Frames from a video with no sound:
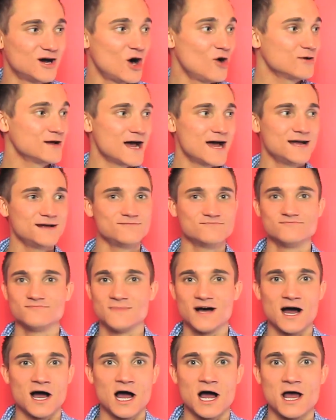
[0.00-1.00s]
Okay.
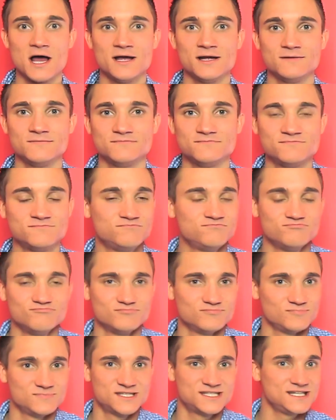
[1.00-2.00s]
I
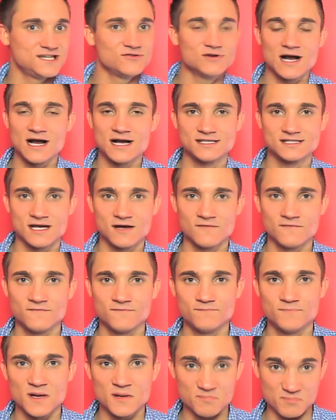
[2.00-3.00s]
see you guys
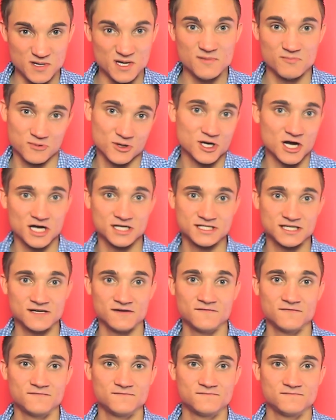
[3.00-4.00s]
have been being
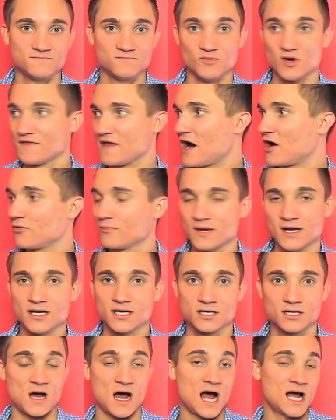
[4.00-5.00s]
productive without
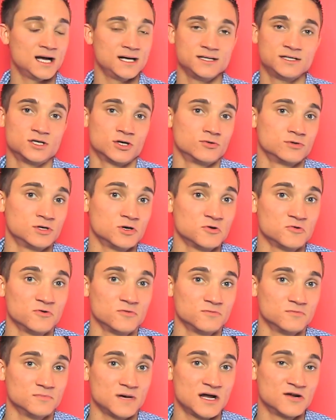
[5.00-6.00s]
me. I don't
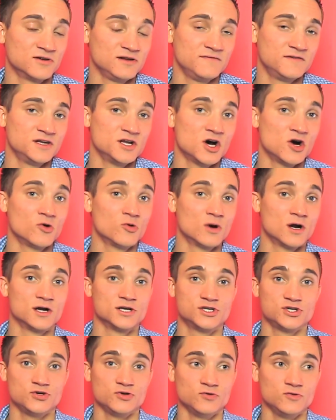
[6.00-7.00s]
know. I don't even know where
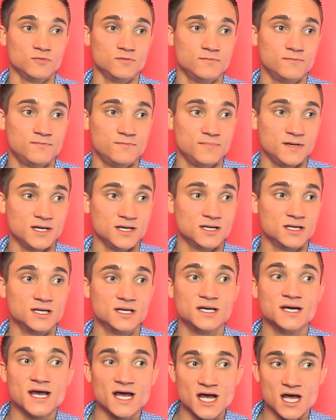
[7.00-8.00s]
to
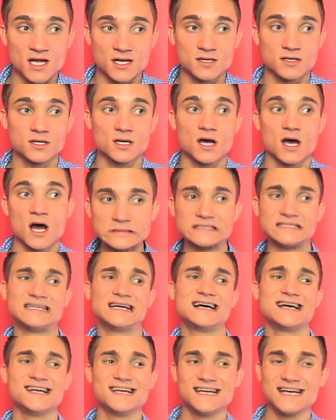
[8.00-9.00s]
begin,
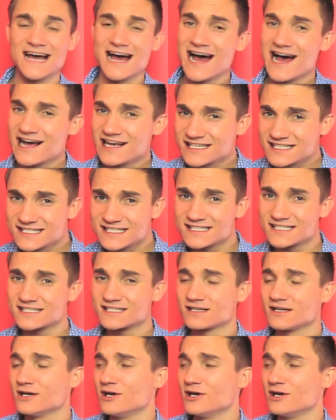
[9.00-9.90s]
I guess.